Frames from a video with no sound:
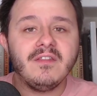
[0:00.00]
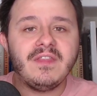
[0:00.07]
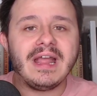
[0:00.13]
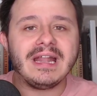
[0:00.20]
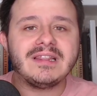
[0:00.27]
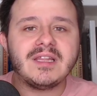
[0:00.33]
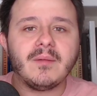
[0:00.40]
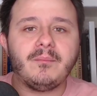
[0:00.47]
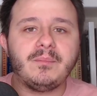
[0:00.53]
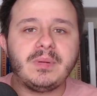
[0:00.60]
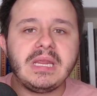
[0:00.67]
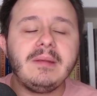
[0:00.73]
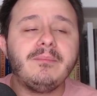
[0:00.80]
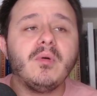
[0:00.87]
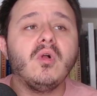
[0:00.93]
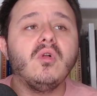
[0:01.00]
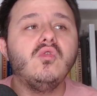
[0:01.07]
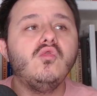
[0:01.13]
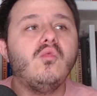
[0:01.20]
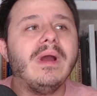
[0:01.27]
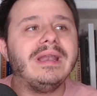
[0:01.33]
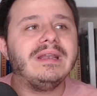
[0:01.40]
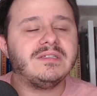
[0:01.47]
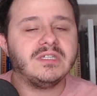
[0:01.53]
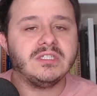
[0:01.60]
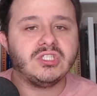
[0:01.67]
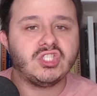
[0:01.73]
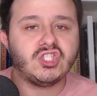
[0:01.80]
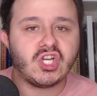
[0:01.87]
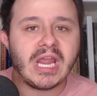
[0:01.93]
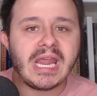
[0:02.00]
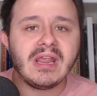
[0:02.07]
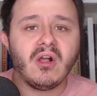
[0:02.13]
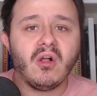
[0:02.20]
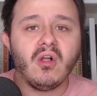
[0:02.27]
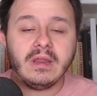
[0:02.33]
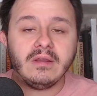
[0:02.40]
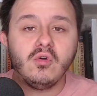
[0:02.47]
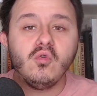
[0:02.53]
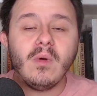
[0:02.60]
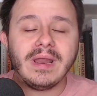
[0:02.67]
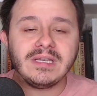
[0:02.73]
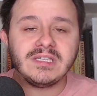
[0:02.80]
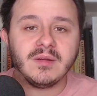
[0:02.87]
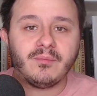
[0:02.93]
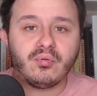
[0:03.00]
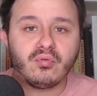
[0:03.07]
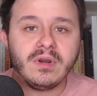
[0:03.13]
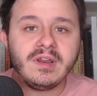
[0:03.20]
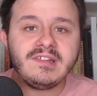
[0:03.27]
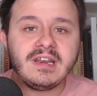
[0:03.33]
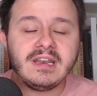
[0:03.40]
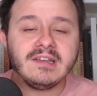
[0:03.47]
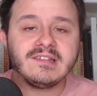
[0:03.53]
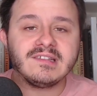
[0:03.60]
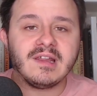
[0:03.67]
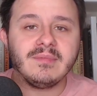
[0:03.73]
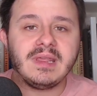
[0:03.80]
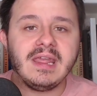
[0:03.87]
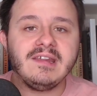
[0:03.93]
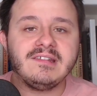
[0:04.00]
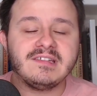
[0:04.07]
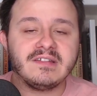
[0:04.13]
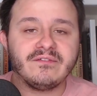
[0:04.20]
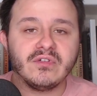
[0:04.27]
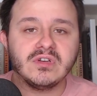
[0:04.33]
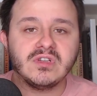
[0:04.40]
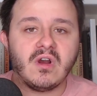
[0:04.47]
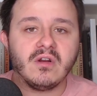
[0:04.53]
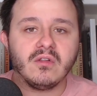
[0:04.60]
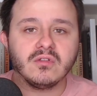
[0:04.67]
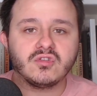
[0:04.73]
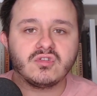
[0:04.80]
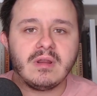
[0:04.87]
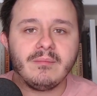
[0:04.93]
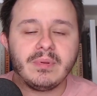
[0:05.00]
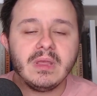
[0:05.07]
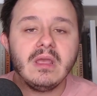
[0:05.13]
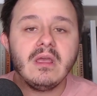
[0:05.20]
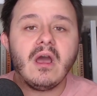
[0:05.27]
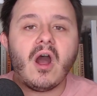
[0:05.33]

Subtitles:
That the people who went to jail, who went to prison in some cases for Donald Trump,